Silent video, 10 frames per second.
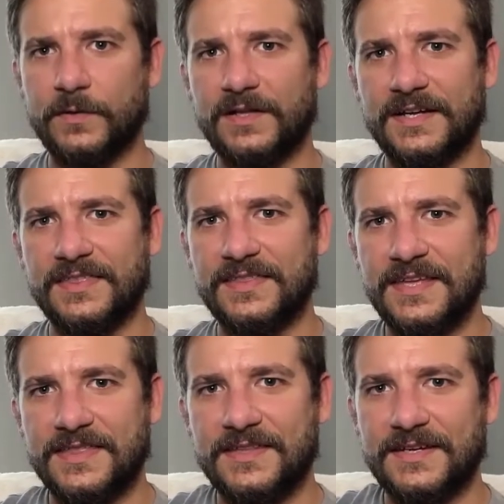well, I
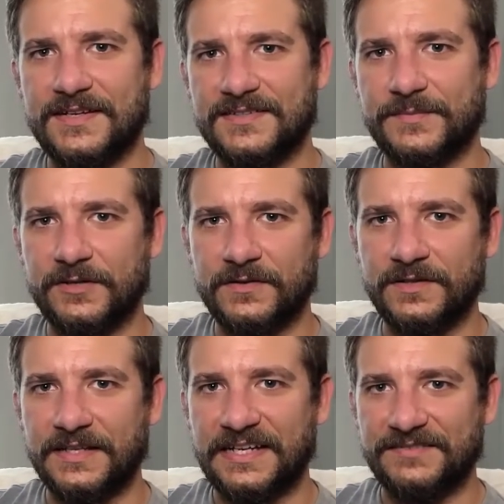think that is about
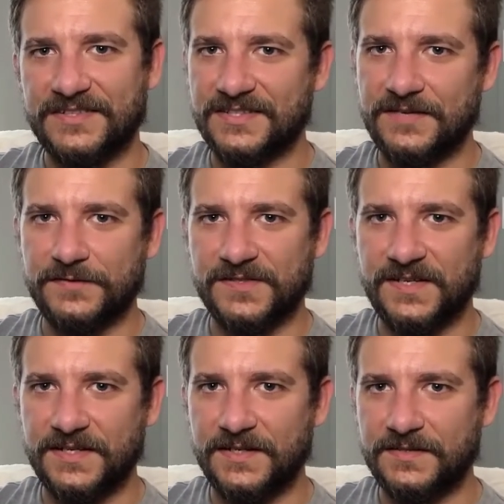all I have to say for
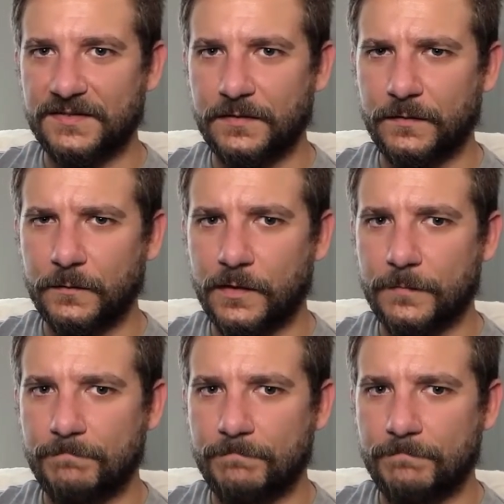today, so